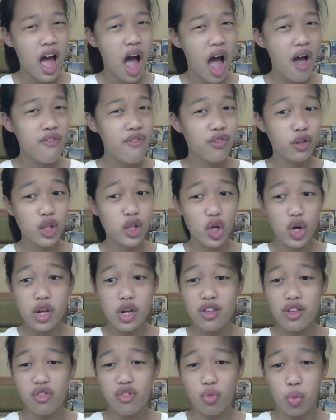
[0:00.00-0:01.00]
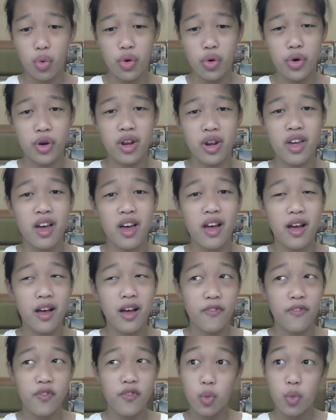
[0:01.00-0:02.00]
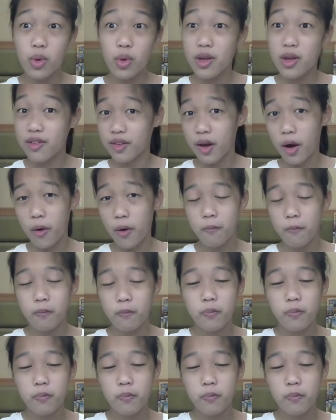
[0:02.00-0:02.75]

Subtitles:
I've learned this word a few weeks ago,